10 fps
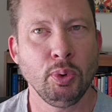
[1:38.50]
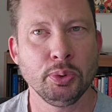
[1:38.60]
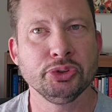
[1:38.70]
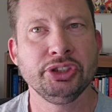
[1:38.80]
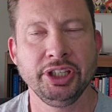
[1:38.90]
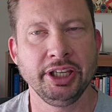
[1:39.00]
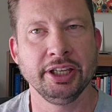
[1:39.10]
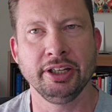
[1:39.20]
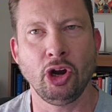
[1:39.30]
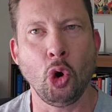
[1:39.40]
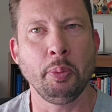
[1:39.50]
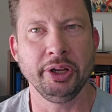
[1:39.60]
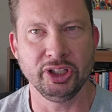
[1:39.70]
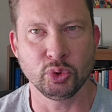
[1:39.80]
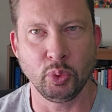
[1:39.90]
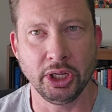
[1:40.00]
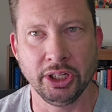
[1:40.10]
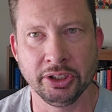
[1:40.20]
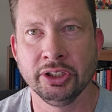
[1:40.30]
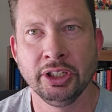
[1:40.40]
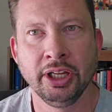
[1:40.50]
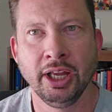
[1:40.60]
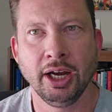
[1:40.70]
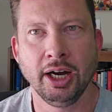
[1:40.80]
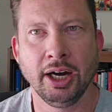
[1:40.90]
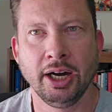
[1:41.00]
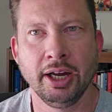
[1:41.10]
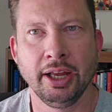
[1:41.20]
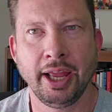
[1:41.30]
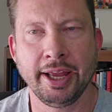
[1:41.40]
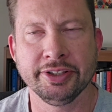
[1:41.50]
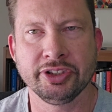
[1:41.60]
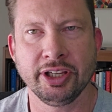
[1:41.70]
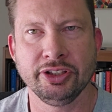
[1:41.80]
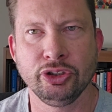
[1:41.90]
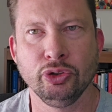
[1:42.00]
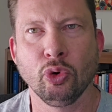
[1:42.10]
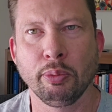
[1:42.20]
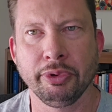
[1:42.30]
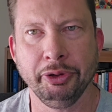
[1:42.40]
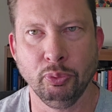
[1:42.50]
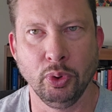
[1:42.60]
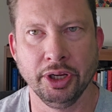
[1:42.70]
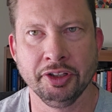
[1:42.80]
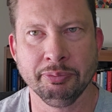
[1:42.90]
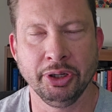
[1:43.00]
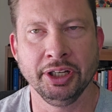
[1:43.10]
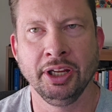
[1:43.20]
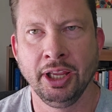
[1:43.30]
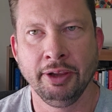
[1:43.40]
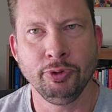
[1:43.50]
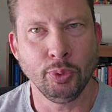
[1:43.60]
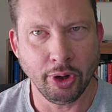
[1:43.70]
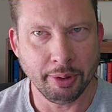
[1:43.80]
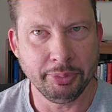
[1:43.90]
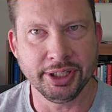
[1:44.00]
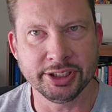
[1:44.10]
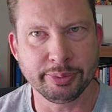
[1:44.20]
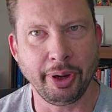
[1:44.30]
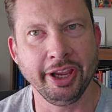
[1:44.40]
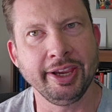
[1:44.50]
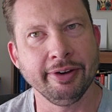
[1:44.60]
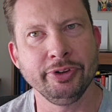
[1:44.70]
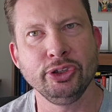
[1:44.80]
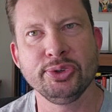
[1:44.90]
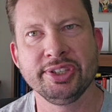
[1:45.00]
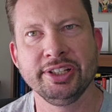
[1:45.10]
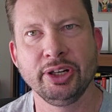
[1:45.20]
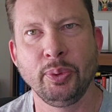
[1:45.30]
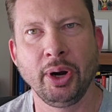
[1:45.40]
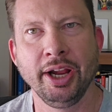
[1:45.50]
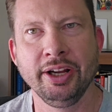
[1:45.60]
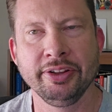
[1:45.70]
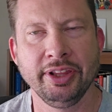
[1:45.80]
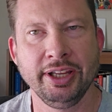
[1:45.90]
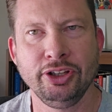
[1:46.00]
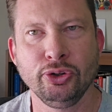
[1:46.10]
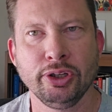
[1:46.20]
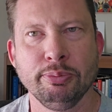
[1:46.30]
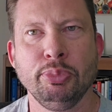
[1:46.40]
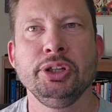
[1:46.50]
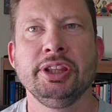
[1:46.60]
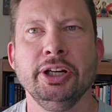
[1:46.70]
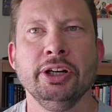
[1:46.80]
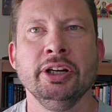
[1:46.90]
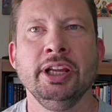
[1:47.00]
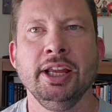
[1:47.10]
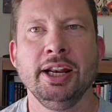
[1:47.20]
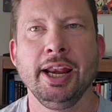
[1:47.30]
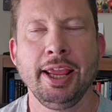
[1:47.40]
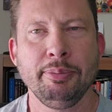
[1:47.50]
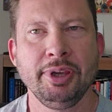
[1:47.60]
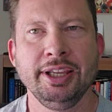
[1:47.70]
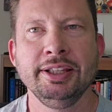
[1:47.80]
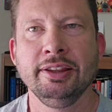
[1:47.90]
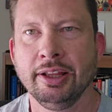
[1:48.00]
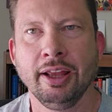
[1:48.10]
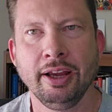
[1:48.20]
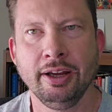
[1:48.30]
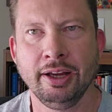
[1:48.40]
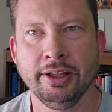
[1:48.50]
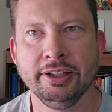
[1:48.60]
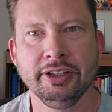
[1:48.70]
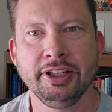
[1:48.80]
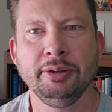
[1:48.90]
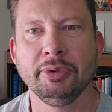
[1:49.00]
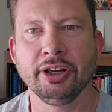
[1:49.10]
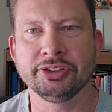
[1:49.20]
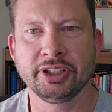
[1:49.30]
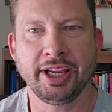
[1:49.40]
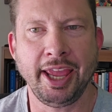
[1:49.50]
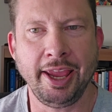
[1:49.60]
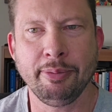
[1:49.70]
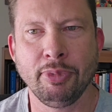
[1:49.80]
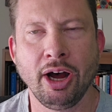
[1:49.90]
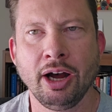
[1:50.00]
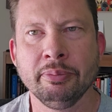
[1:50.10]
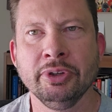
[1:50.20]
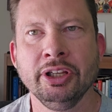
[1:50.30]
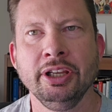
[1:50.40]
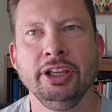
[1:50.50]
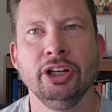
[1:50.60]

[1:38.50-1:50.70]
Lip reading: you won't see it open as well as you normally would. But if you want a big spike, you haven't used it in a while, then you can put their name in their email. It's like, hey Bob,